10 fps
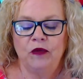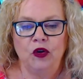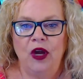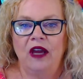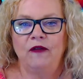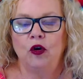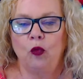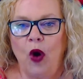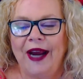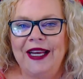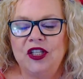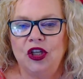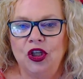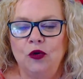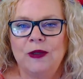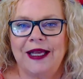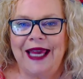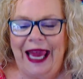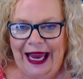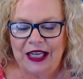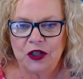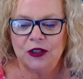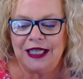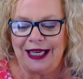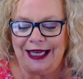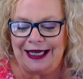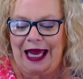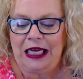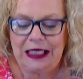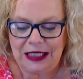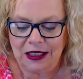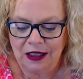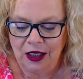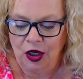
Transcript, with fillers: you, if you're wanting to use a candle to connect